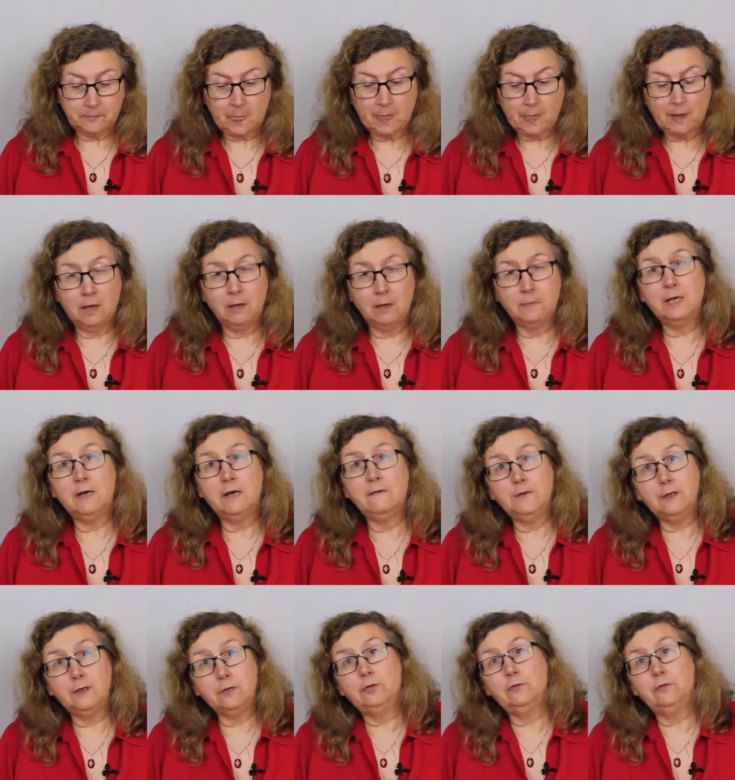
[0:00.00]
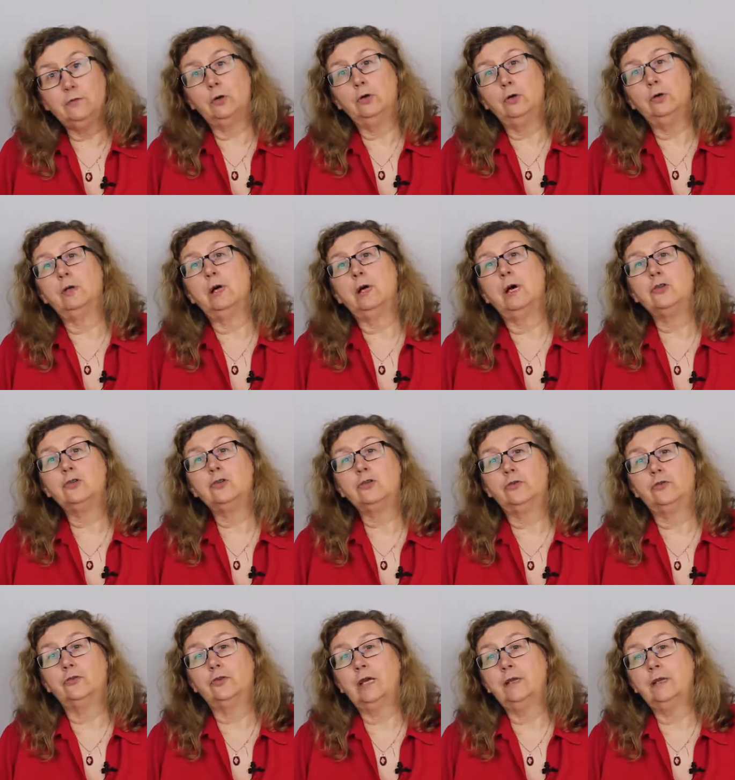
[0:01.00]
Now, first of all, I should
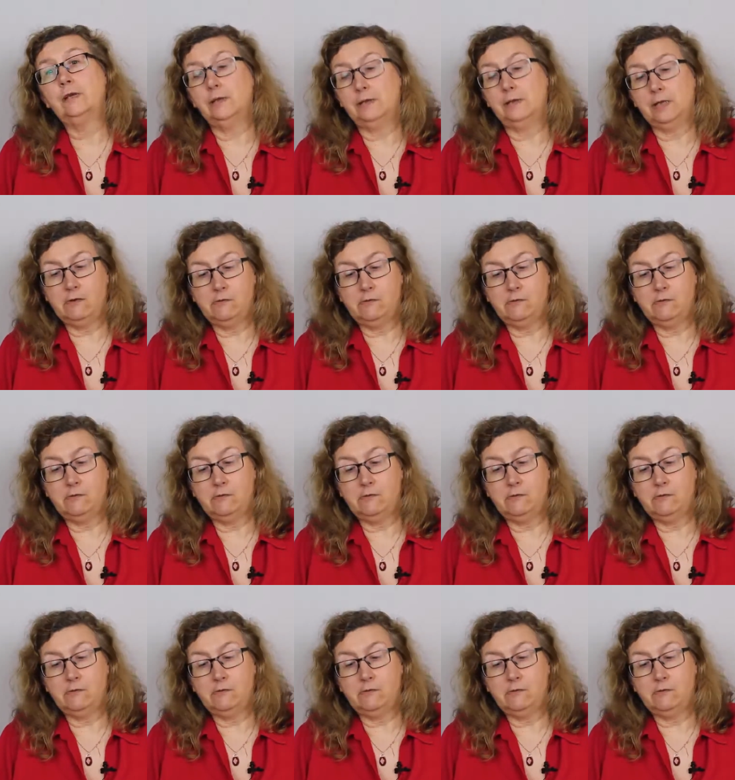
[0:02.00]
say that there